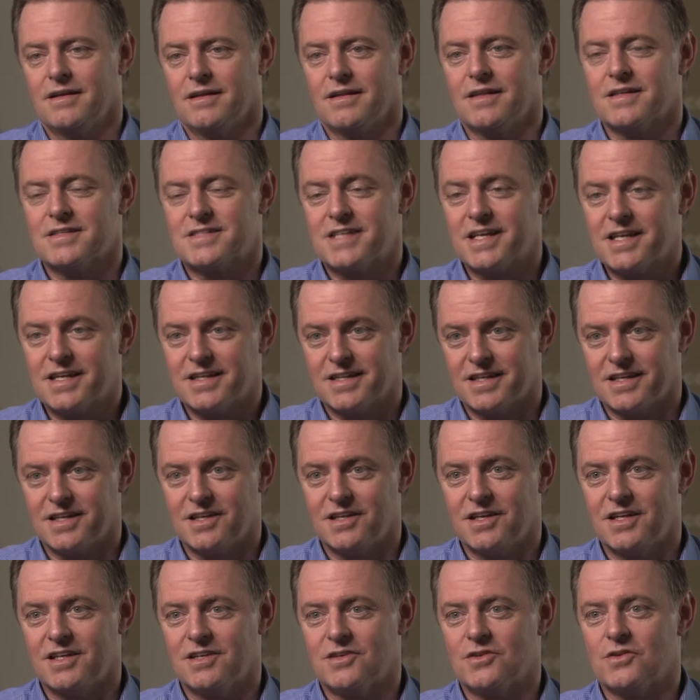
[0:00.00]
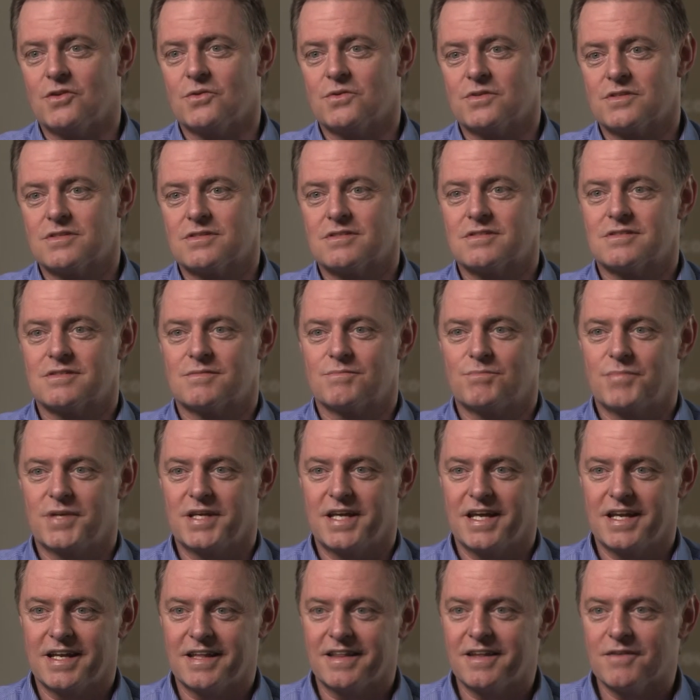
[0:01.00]
And the second thing you need to do is be
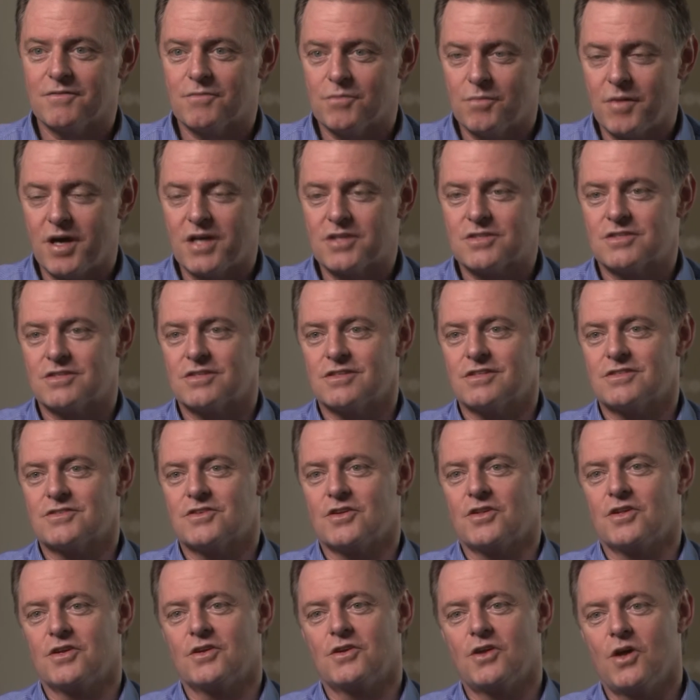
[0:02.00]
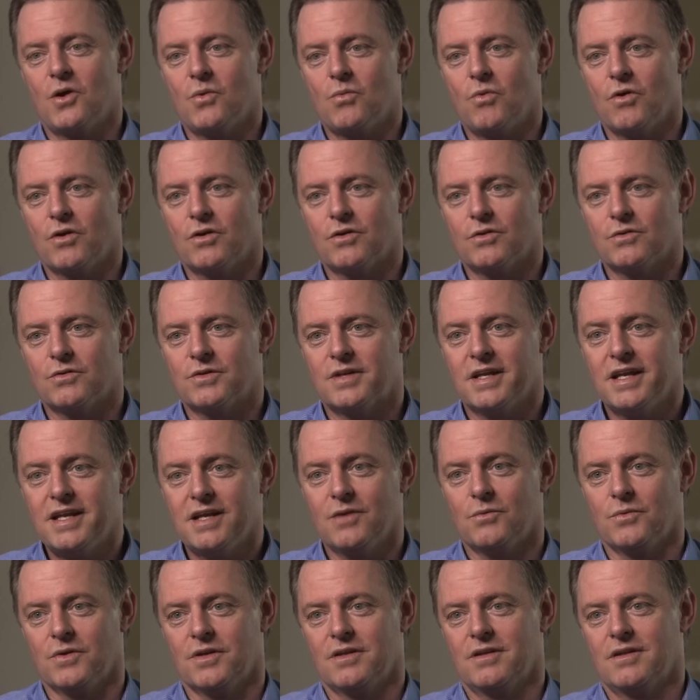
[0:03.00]
getting the information so that you know what you're
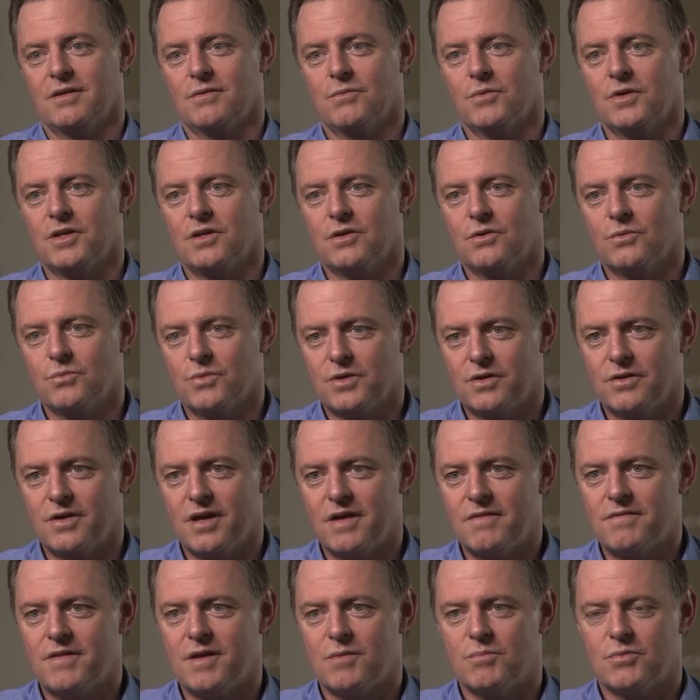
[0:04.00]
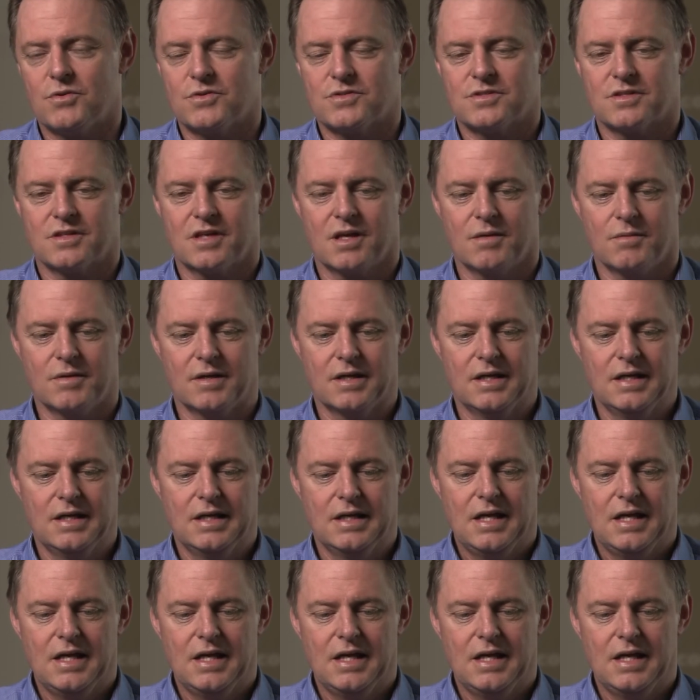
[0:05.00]
dealing with when you have that person coming.